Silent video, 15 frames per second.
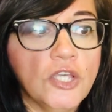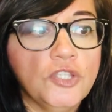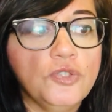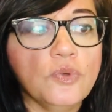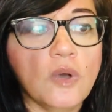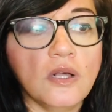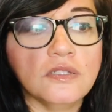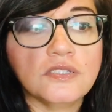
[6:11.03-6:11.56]

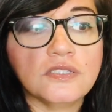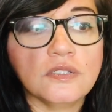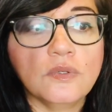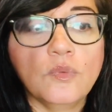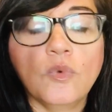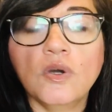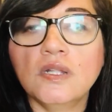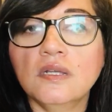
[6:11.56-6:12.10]
You also
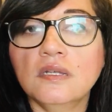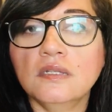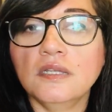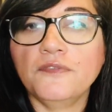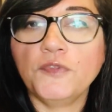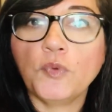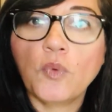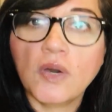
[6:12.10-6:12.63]
want to,
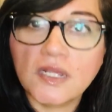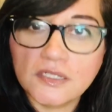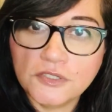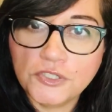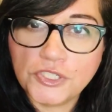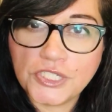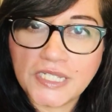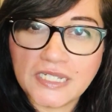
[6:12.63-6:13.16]
if you want, you
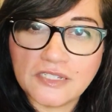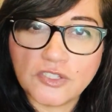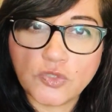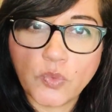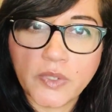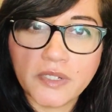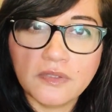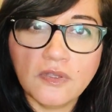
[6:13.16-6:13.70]
should get a
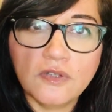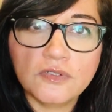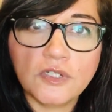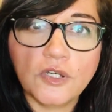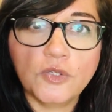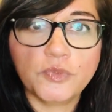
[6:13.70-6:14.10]
square logo,